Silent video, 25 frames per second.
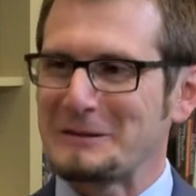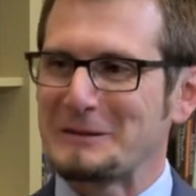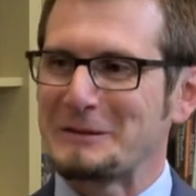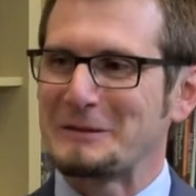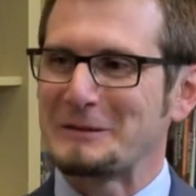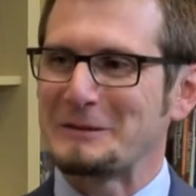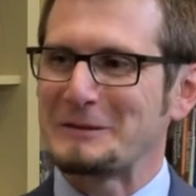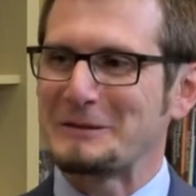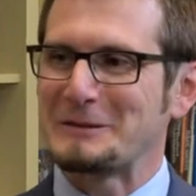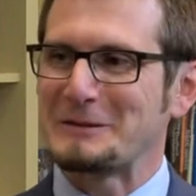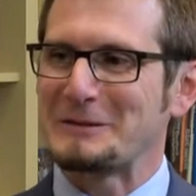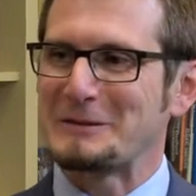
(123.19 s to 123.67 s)

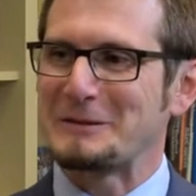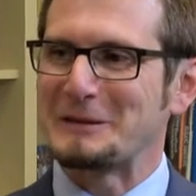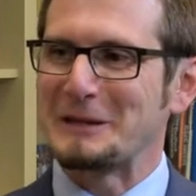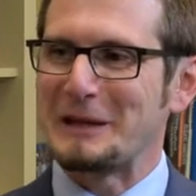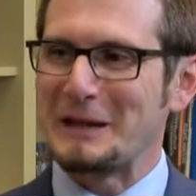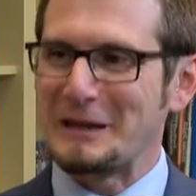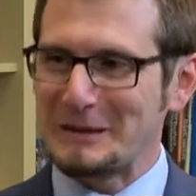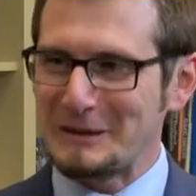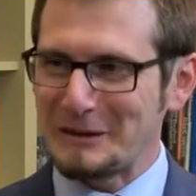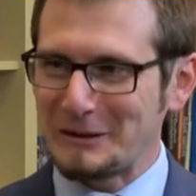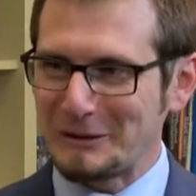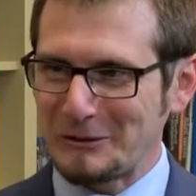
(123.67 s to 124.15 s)
to
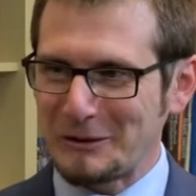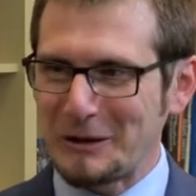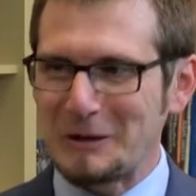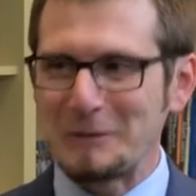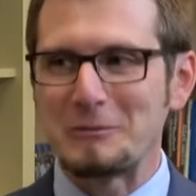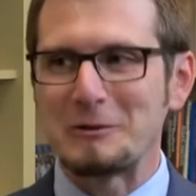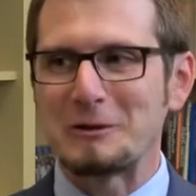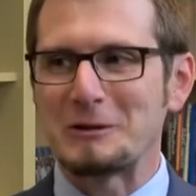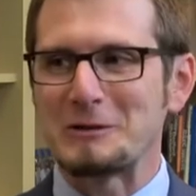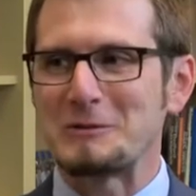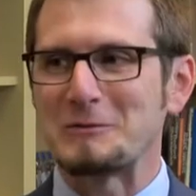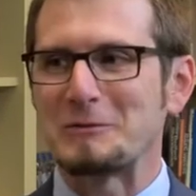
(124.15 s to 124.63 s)
lend their great
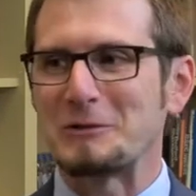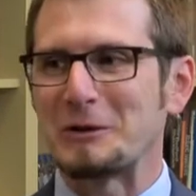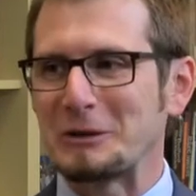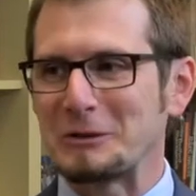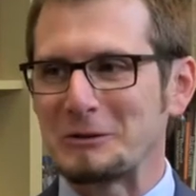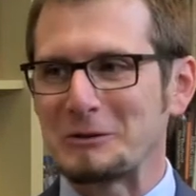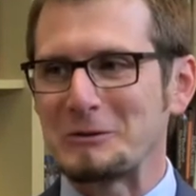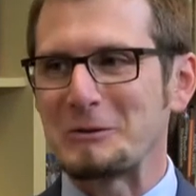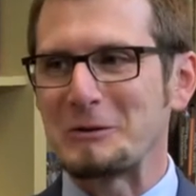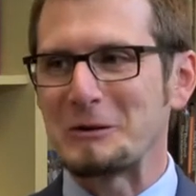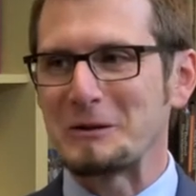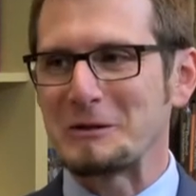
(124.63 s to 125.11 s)
works of
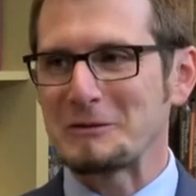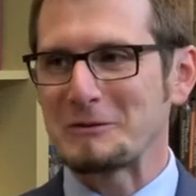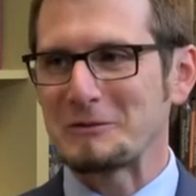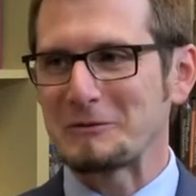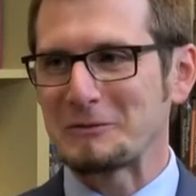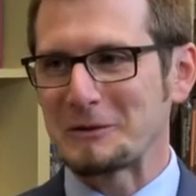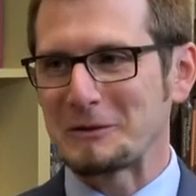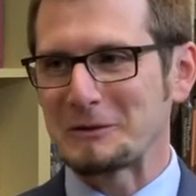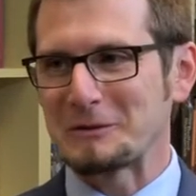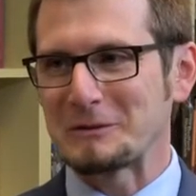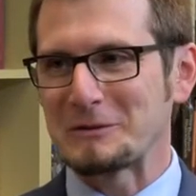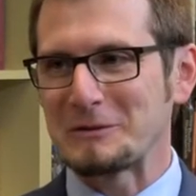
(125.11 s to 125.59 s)
art to us
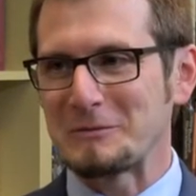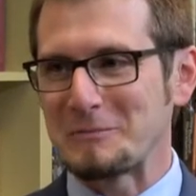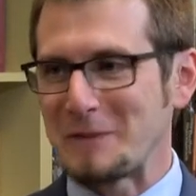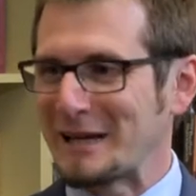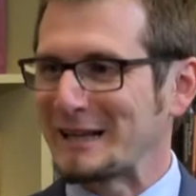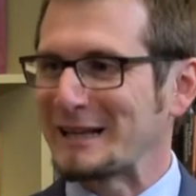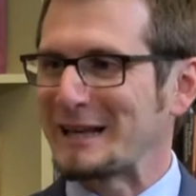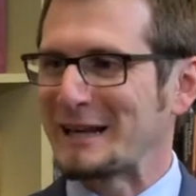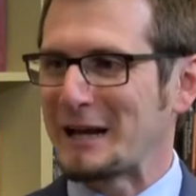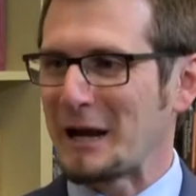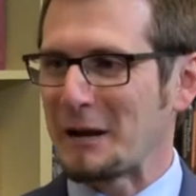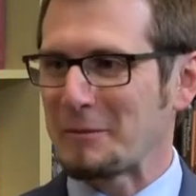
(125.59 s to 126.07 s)
to
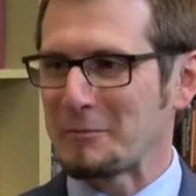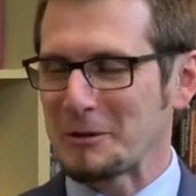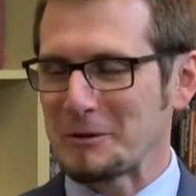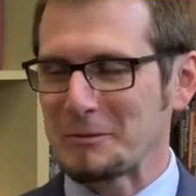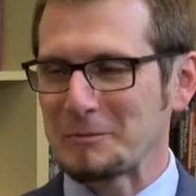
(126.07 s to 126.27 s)
make that happen.